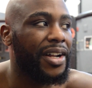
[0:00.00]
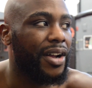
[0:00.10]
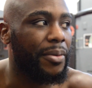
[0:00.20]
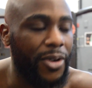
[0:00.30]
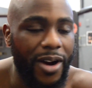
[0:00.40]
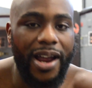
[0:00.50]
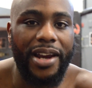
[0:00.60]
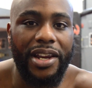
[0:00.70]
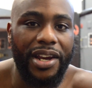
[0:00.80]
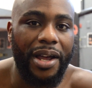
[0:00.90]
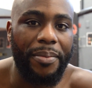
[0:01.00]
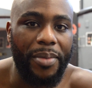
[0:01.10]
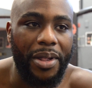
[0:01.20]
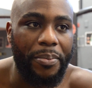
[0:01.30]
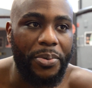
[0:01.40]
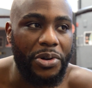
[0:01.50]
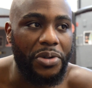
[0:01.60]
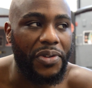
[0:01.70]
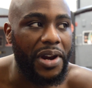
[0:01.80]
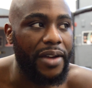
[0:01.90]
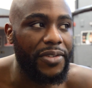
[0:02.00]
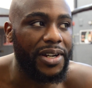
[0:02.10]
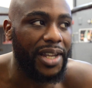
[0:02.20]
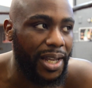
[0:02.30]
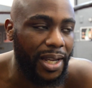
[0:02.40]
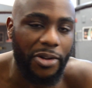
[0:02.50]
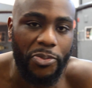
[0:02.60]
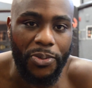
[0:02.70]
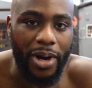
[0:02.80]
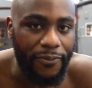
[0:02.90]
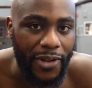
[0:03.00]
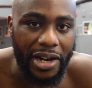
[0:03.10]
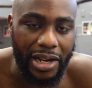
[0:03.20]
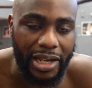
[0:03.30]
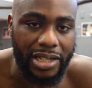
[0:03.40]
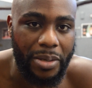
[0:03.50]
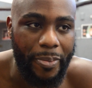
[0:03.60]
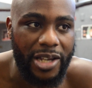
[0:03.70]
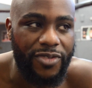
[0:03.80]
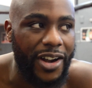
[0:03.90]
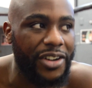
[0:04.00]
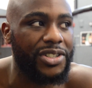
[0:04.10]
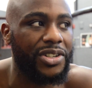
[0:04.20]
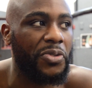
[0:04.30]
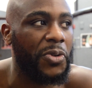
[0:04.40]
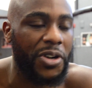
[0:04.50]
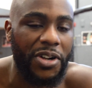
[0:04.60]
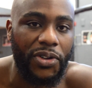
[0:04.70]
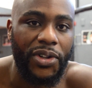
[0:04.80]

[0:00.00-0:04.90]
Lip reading: I'm grinding. I'm improving every day. I'm fighting against the best fighters in the world.